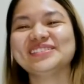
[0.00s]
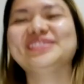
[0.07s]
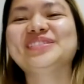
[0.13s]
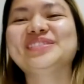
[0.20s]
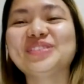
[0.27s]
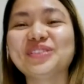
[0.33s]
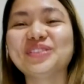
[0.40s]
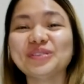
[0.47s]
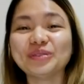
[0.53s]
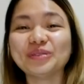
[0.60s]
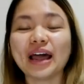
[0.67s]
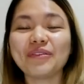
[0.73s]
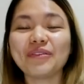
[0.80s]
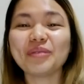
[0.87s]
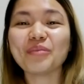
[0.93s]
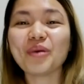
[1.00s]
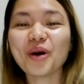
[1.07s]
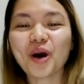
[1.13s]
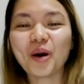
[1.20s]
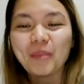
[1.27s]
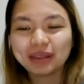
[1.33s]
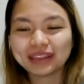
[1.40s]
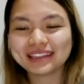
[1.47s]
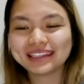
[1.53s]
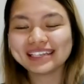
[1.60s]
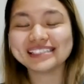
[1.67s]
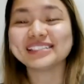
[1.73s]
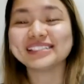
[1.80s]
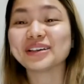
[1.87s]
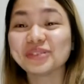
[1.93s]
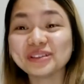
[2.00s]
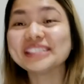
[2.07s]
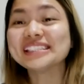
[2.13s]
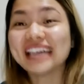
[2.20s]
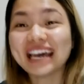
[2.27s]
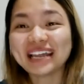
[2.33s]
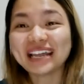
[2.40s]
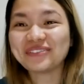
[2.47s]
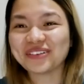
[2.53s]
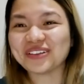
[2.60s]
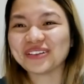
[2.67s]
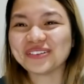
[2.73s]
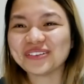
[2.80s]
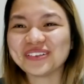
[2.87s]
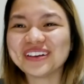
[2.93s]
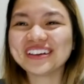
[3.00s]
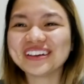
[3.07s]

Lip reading: So having more competitors is a good sign for you.